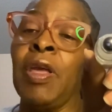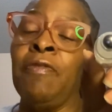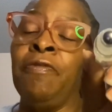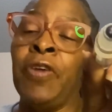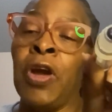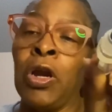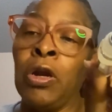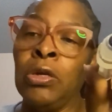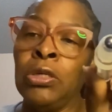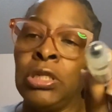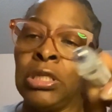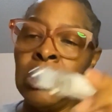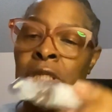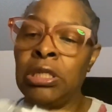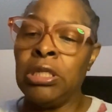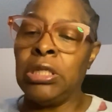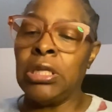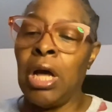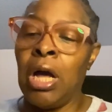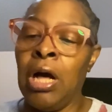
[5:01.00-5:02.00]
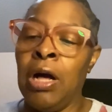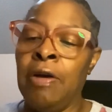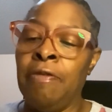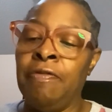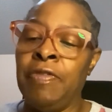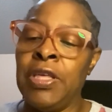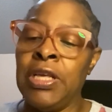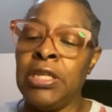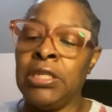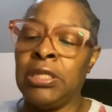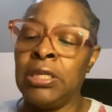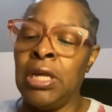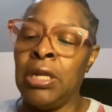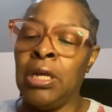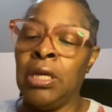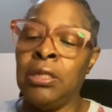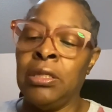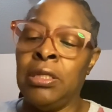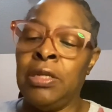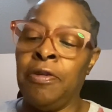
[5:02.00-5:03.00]
versions of this in
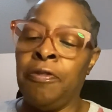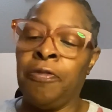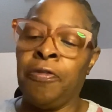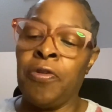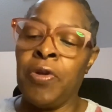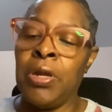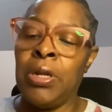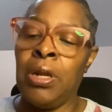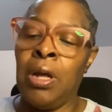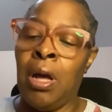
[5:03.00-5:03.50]
a different